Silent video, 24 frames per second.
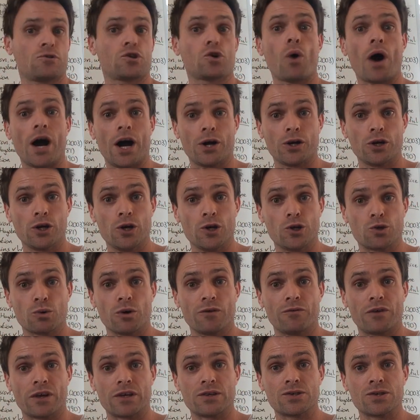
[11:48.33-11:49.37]
Quite an
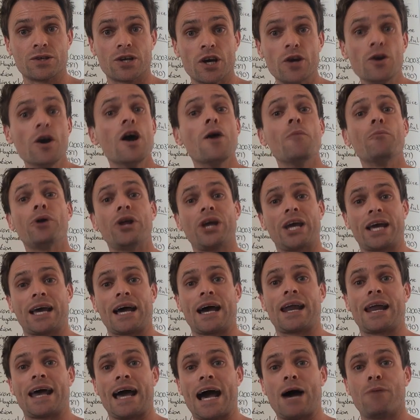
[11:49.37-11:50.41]
unusual thing to do, but it
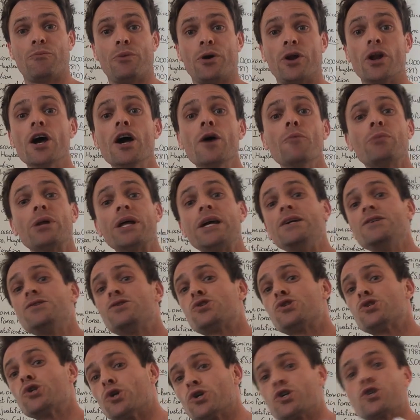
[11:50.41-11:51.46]
can happen.
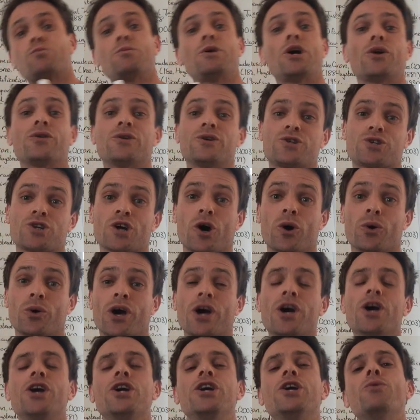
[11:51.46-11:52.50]
Please touch me on the shoulder.